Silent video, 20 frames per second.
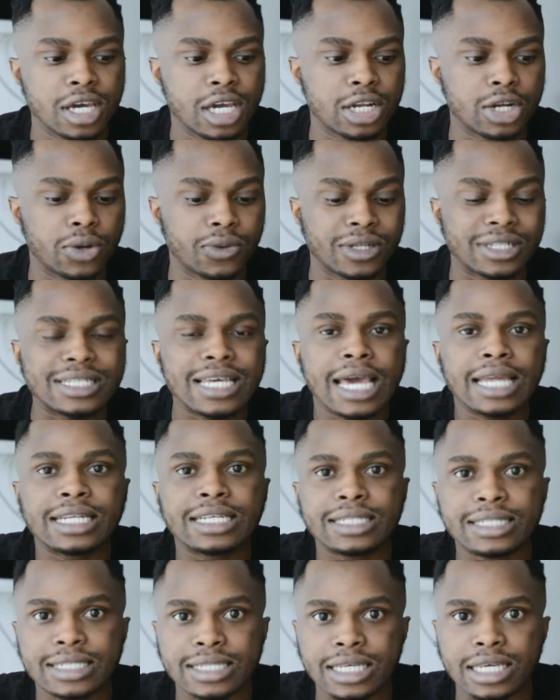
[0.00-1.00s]
you know, the
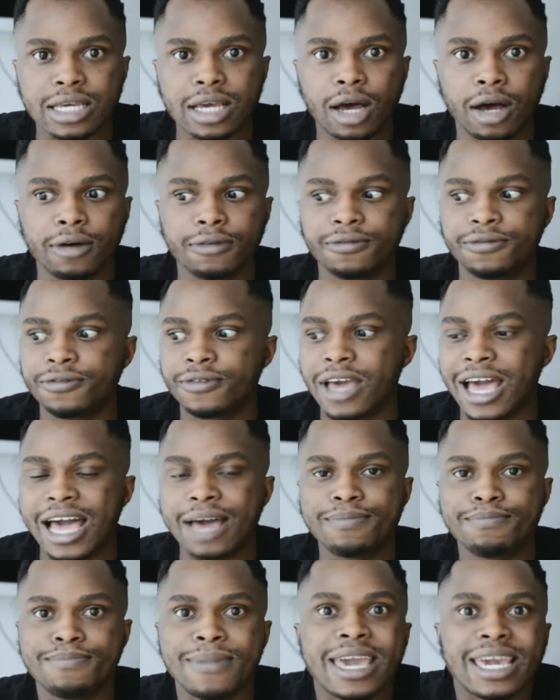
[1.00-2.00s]
tendency of
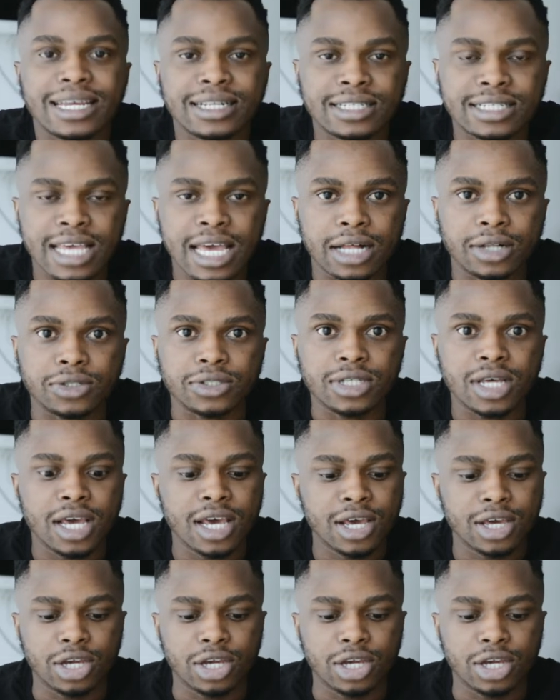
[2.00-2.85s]
making sales.